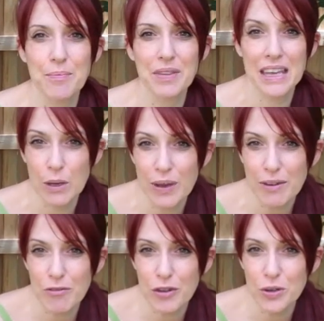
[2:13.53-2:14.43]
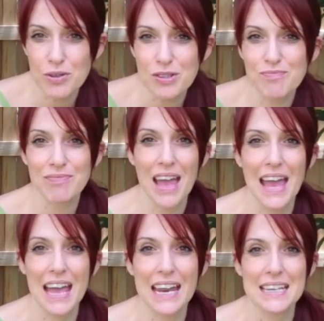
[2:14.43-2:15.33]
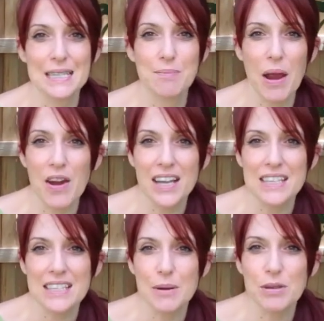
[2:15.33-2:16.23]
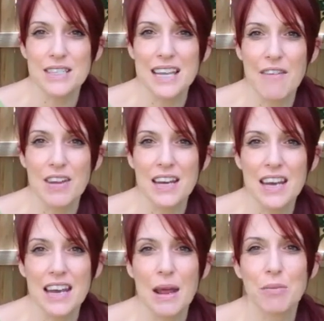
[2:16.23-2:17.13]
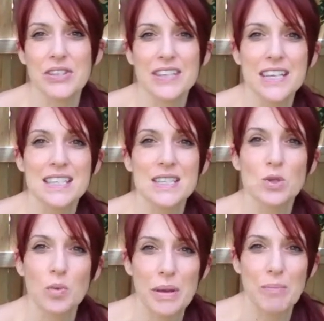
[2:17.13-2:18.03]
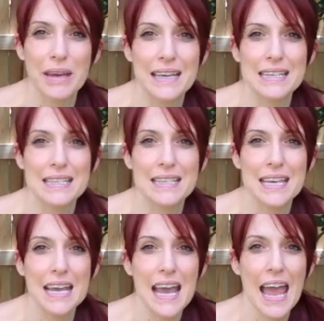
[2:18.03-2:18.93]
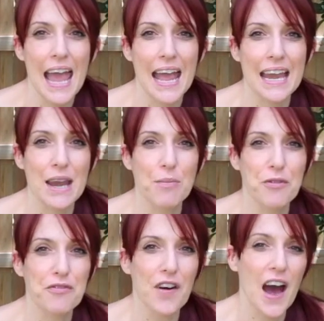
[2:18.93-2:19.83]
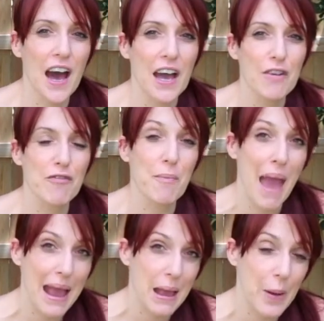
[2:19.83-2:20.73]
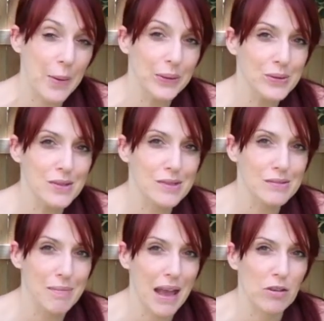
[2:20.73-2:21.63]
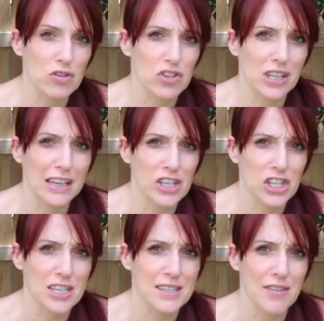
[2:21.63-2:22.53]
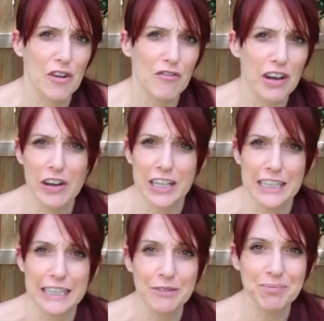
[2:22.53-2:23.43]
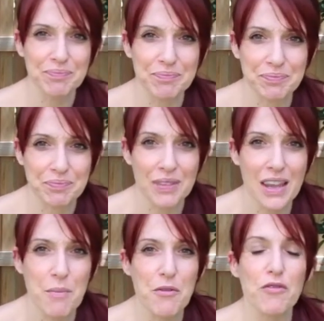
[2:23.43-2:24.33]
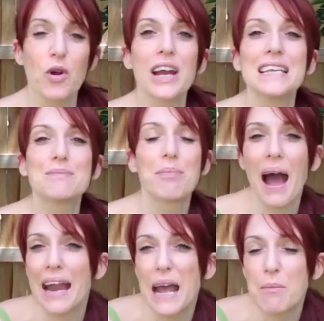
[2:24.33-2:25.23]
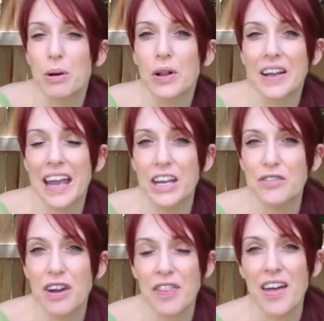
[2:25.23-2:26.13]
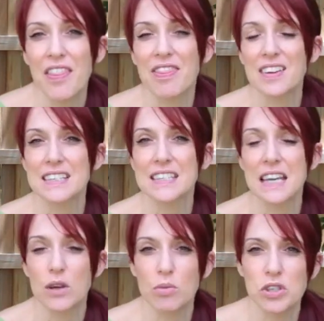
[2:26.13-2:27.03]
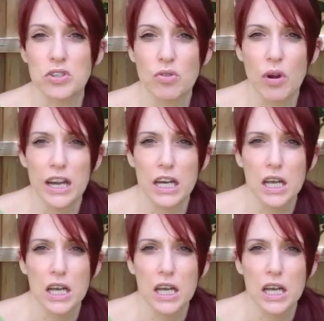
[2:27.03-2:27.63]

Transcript: kiwi fruit, and asparagus number 7. Number 6, sweet peas. In number 5, mangoes. Mangoes are delicious and they're very clean. Number 4 is pineapple. Again, you've got that thick skin, which is great.